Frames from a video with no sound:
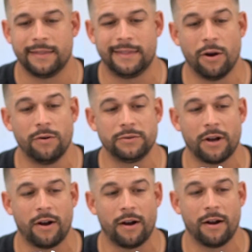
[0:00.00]
those
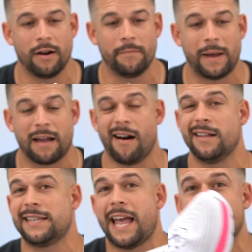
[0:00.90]
are my
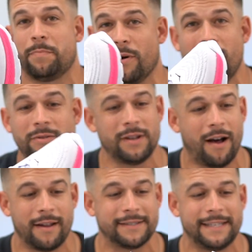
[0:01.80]
cons. And the pros,
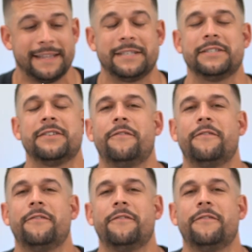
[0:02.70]
honestly, this is a